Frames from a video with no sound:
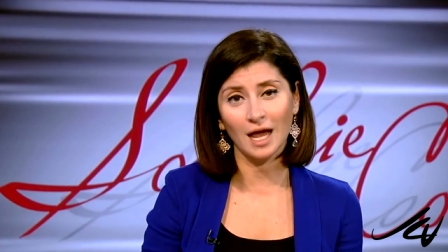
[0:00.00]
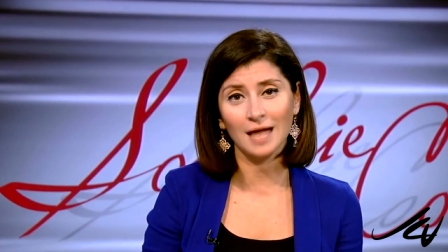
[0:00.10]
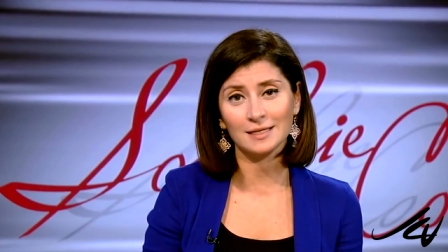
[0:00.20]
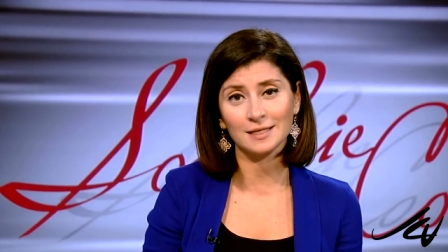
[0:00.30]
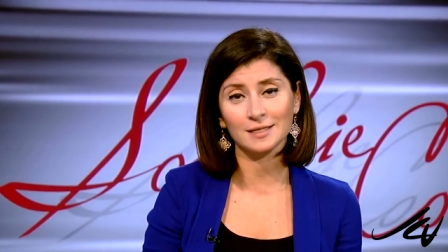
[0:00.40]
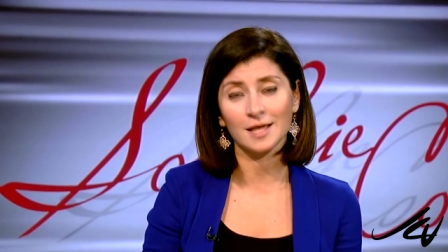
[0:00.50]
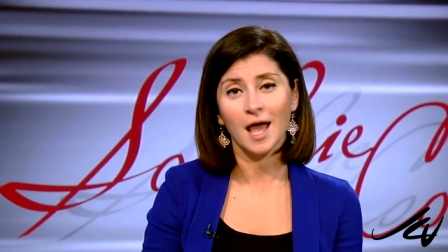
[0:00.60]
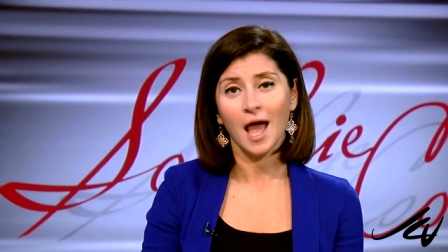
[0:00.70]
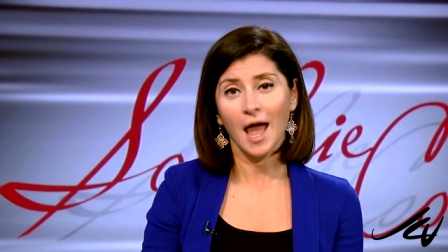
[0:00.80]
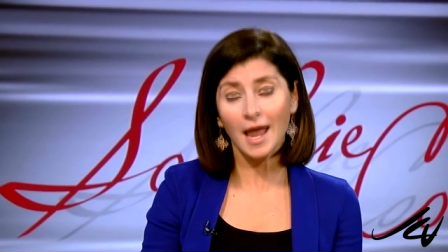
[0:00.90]
ISIS,
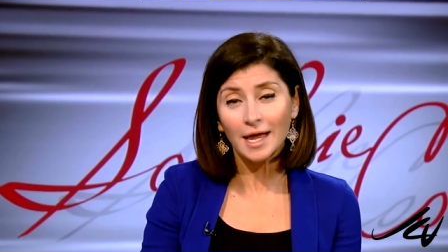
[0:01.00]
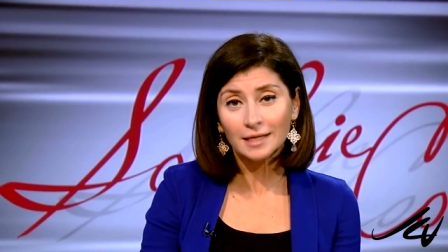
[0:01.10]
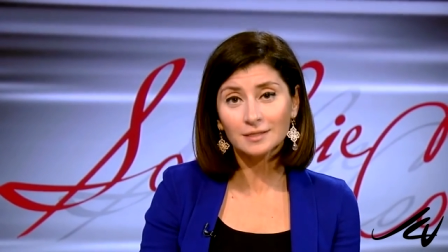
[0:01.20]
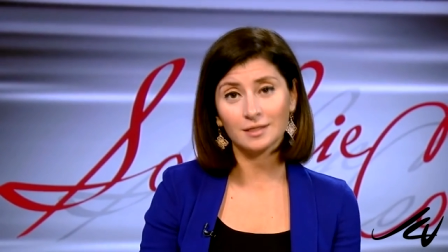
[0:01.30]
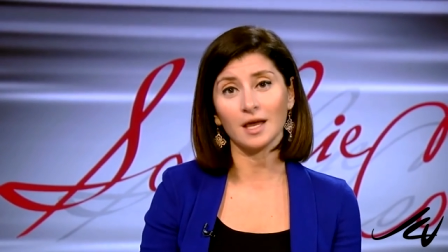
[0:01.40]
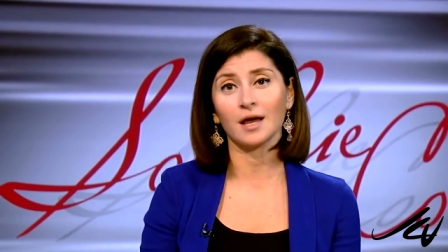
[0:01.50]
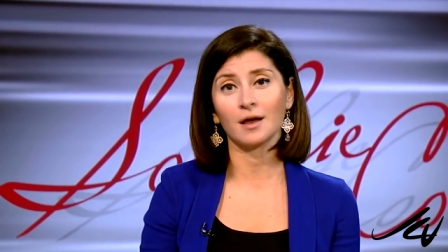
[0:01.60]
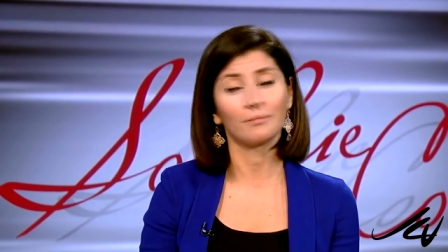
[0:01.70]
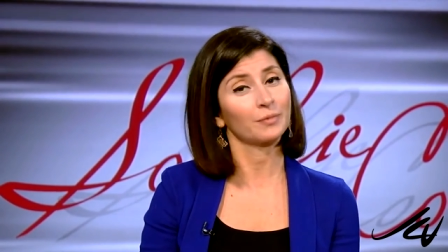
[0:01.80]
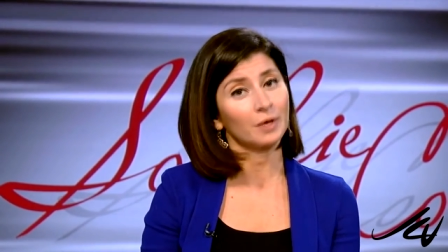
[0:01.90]
and uh,
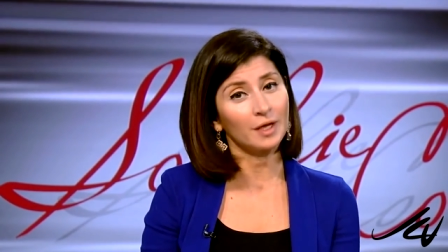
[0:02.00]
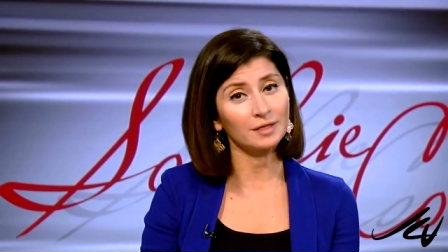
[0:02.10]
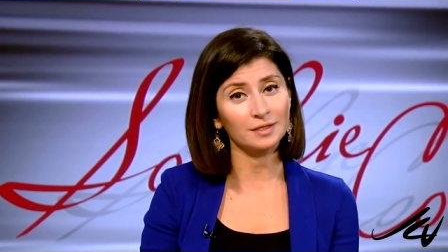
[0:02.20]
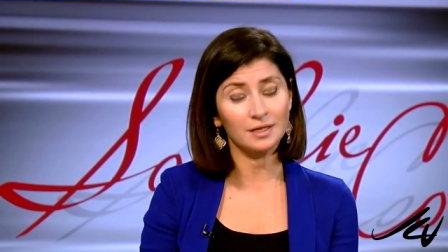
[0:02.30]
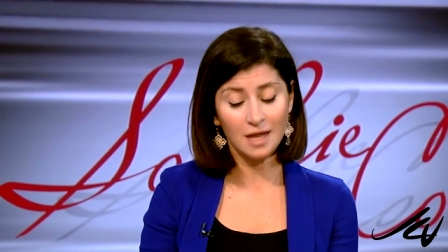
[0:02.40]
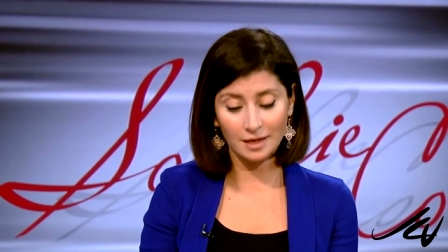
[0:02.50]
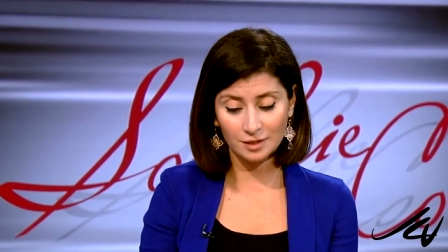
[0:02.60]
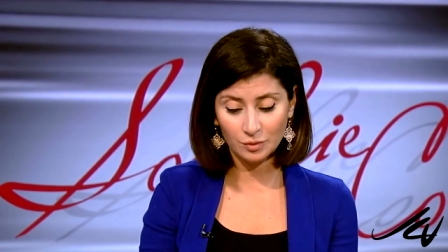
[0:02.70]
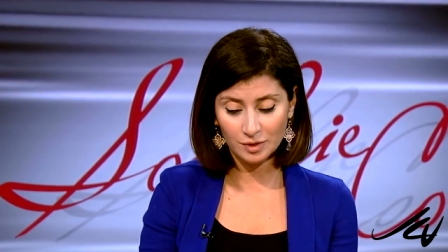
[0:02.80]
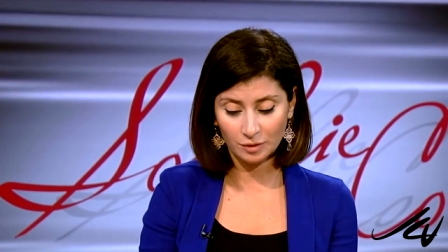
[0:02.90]
is the next
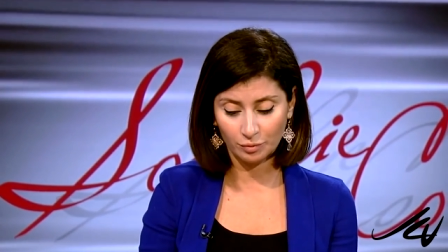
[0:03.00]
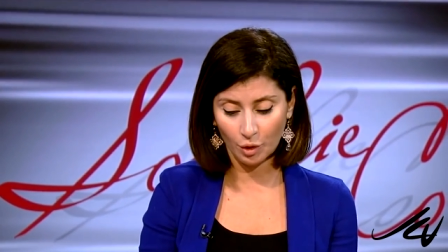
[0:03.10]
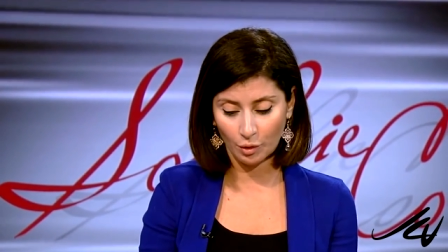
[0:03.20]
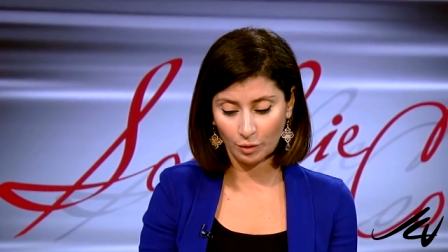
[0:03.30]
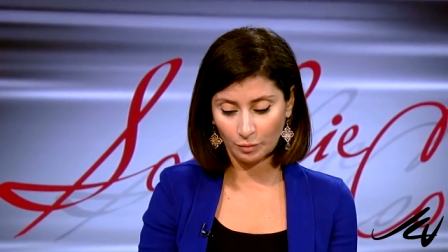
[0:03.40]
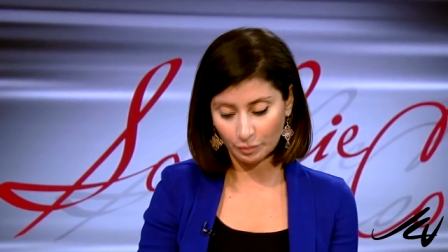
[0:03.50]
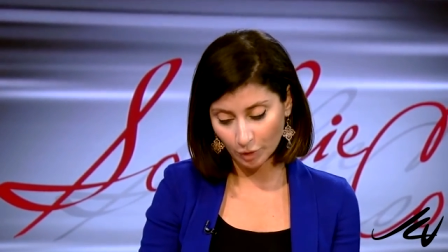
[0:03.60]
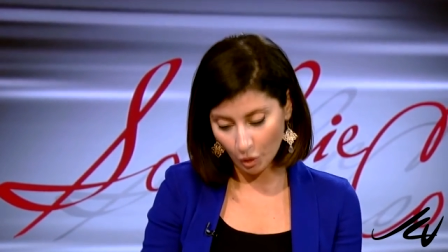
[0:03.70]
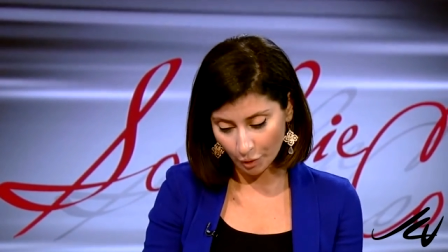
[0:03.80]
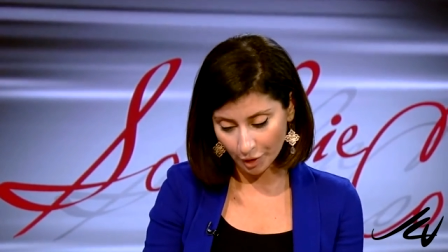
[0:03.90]

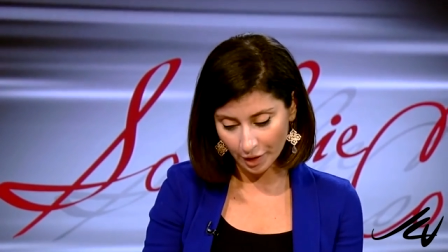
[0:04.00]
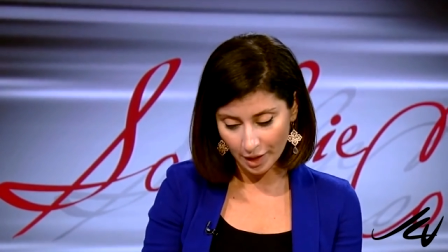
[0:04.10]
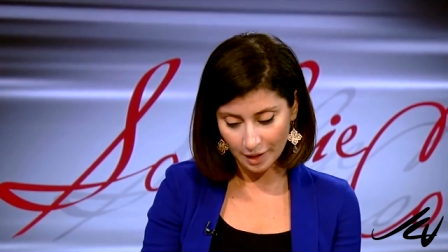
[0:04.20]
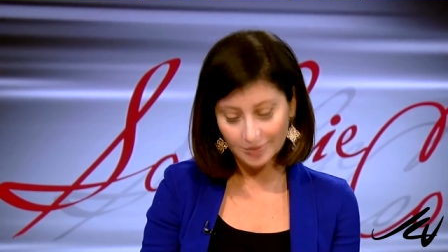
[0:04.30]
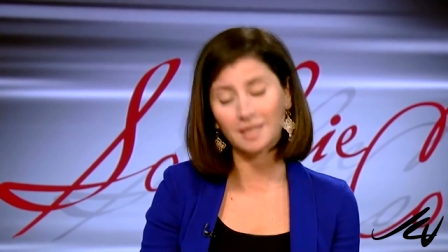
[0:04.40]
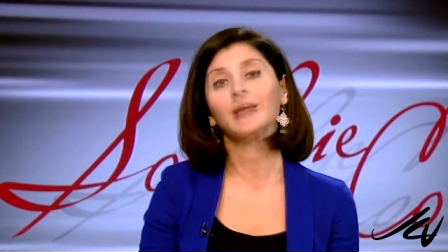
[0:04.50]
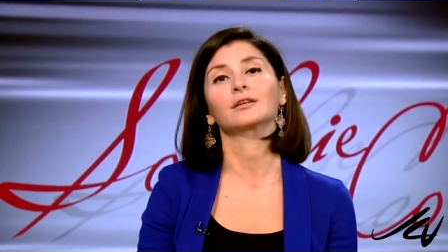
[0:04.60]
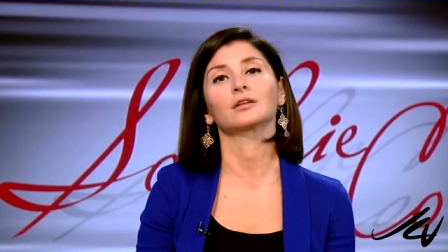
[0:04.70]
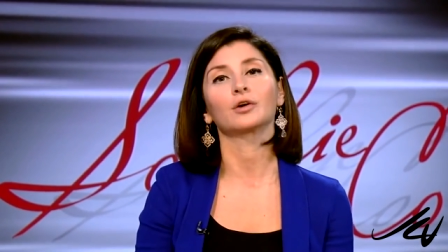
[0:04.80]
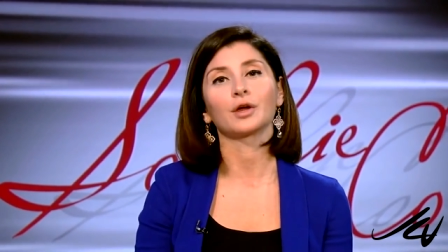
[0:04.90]
whistleblower uh,
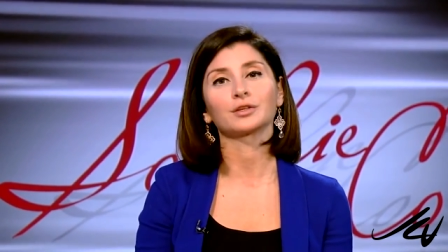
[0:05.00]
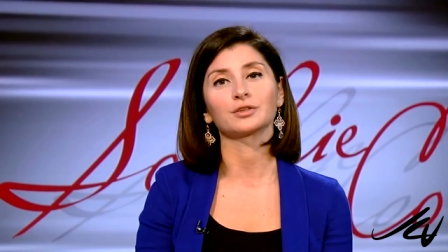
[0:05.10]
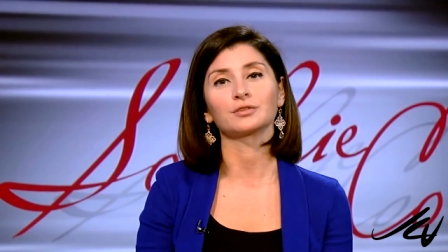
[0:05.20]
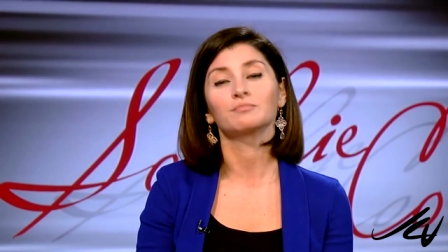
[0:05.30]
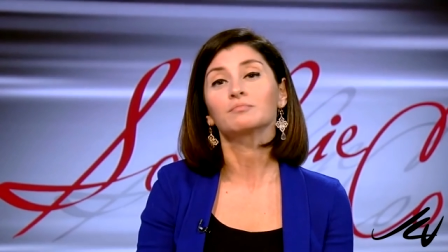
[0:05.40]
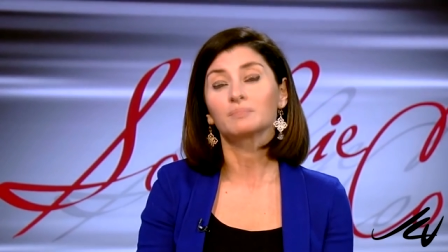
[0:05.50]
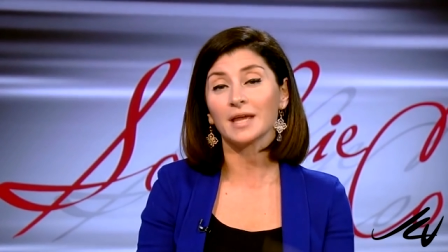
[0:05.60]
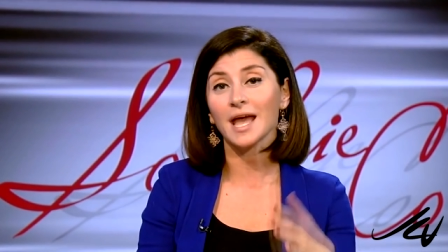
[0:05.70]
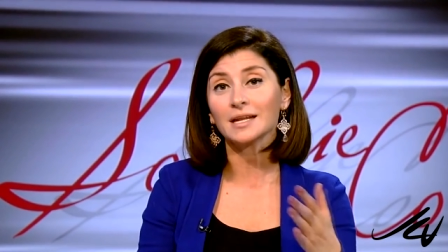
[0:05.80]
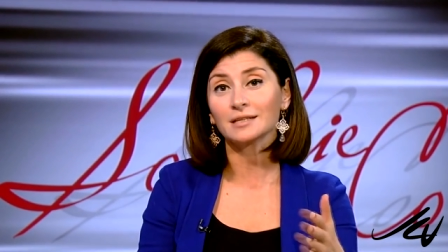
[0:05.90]
scandal going to be
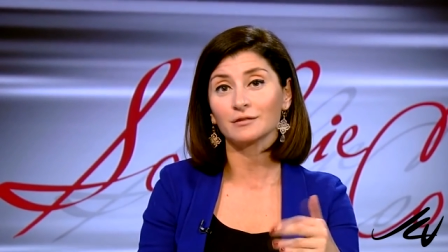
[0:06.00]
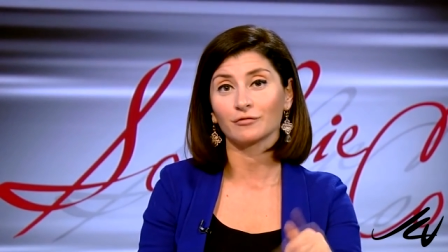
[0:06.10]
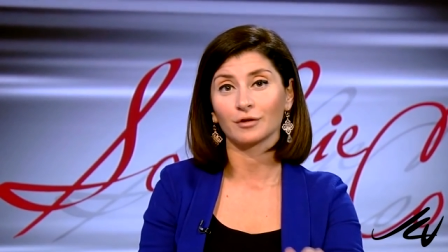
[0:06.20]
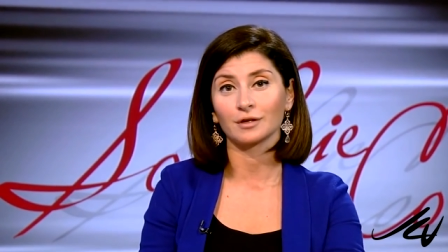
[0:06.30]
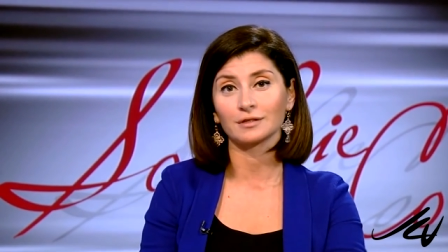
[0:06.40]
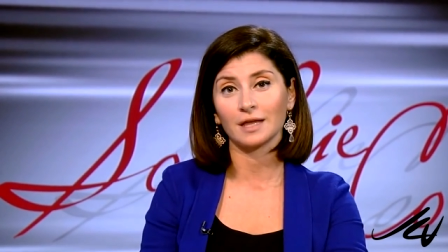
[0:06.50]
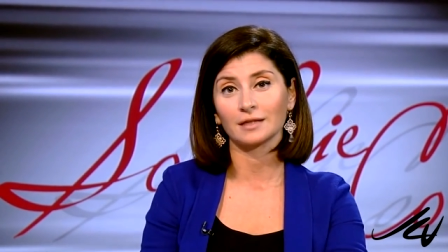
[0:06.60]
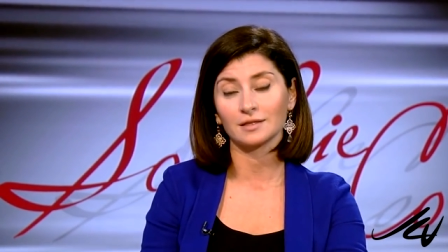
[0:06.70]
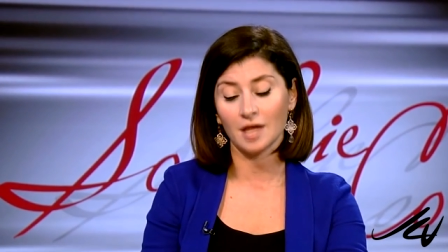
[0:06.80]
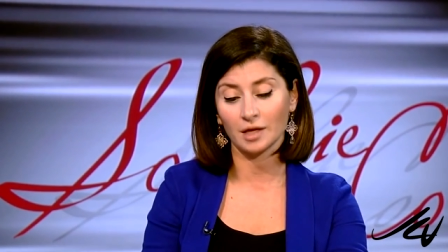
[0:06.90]
any different than
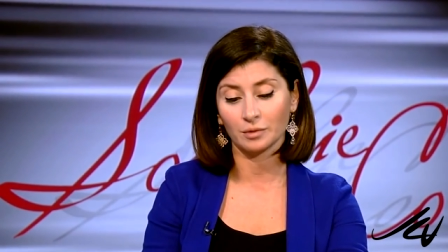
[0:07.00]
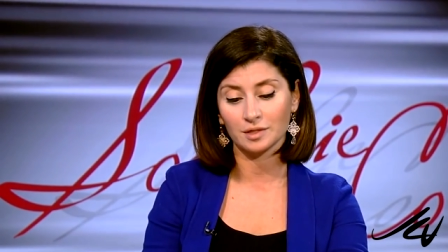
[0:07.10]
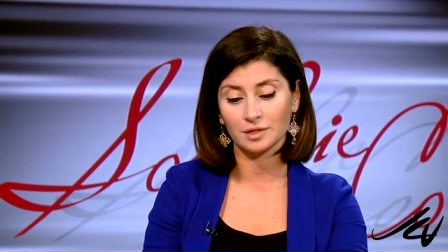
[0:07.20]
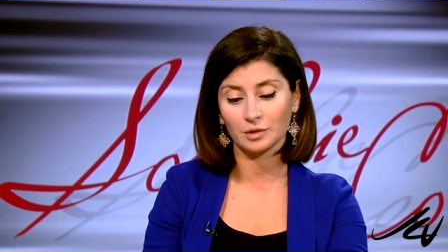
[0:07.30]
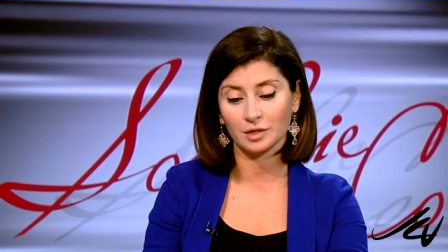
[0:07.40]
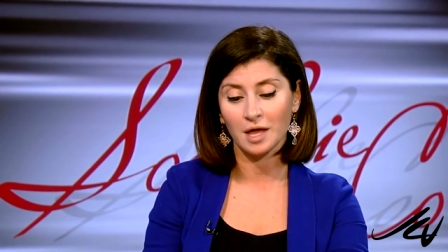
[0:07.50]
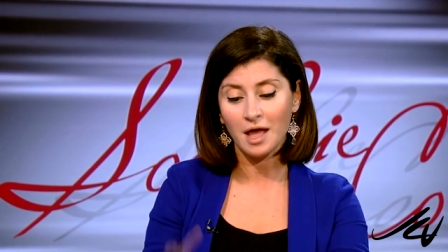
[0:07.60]
Edward Snowden?